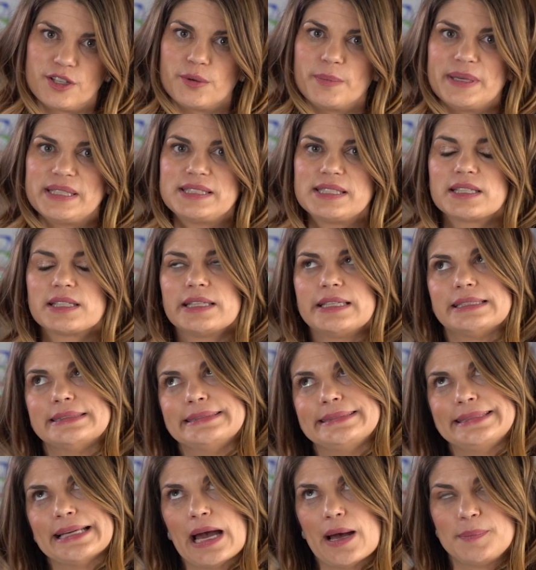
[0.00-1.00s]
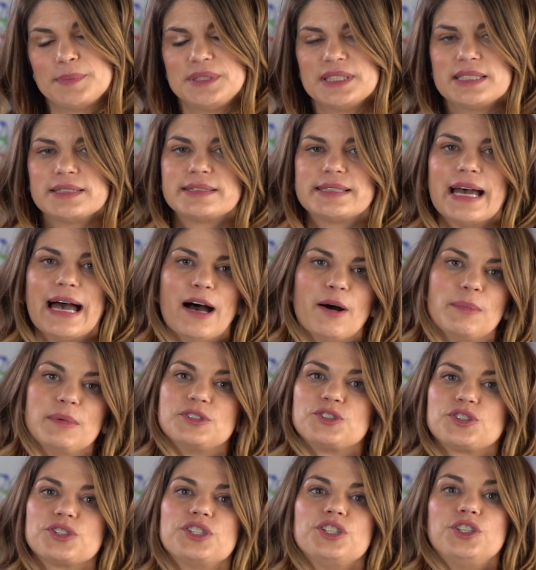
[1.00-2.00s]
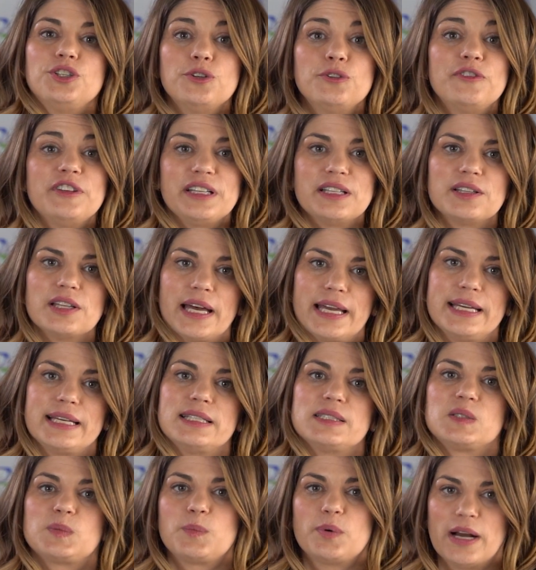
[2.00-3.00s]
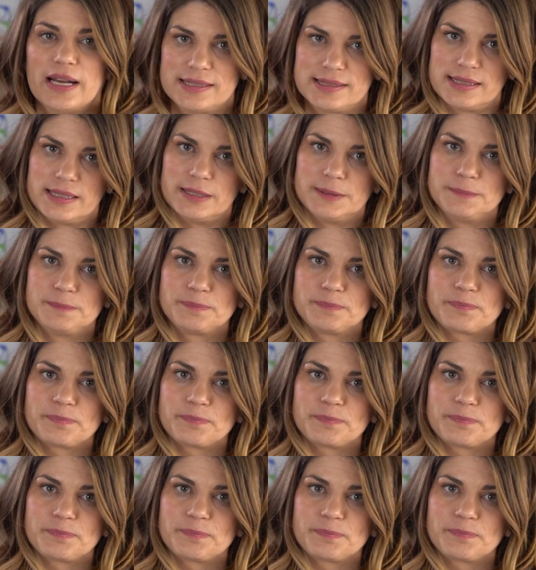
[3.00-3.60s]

They're basically adapting to how much UV light is present.